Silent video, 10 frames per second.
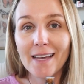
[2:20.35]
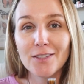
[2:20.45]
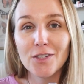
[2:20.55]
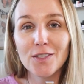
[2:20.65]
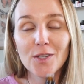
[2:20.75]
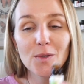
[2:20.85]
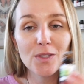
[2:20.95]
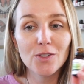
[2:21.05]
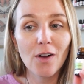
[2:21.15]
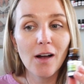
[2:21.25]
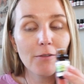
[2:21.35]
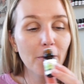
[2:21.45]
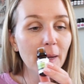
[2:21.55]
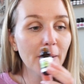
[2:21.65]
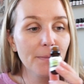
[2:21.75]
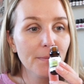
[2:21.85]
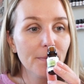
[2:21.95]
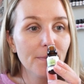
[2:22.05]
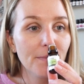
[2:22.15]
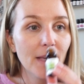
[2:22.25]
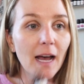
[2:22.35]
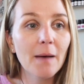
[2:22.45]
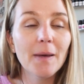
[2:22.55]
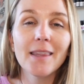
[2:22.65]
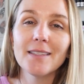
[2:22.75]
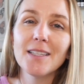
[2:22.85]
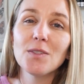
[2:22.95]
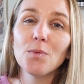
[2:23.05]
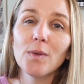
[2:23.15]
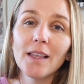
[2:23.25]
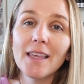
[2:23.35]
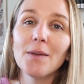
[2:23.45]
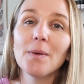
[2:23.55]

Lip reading: It's just too strong for me, unless it's really,